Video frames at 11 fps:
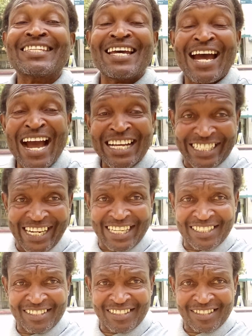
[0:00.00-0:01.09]
their
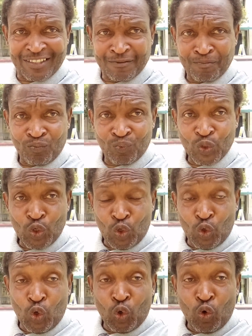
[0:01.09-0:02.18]
actions
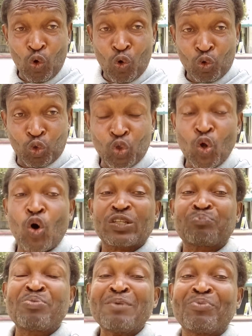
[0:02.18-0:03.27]
to
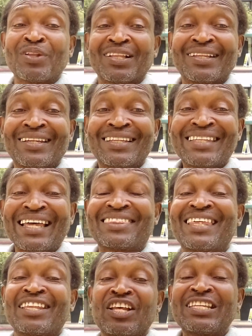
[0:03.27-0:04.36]
those people
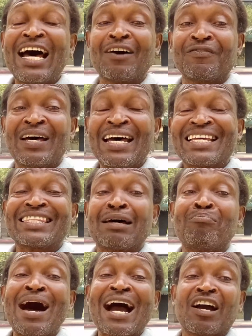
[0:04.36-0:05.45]
that did not have the
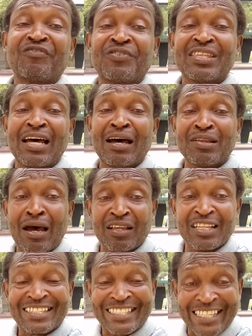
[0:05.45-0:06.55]
mark of
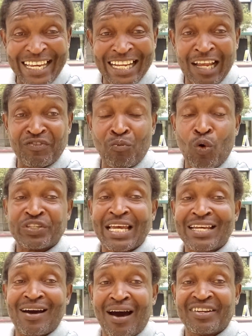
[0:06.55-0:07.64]
the seal of the Most
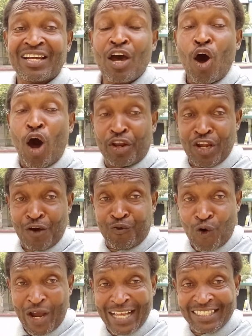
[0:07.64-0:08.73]
High God on their
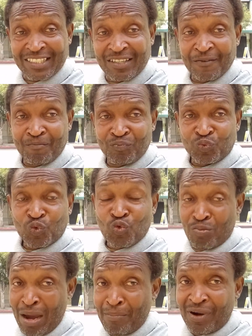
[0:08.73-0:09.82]
foreheads.
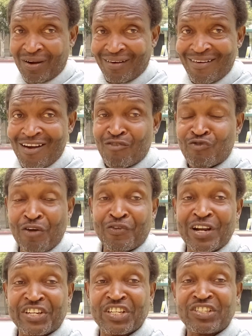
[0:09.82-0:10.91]
Remember,
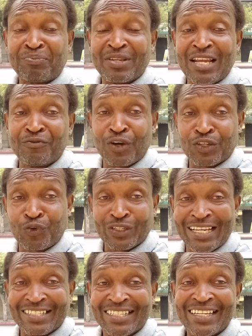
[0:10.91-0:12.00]
Revelation chapter 9 verse 4
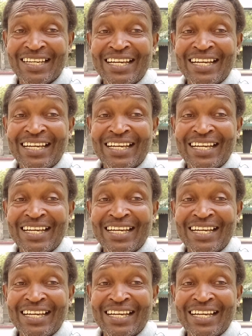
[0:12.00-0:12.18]
says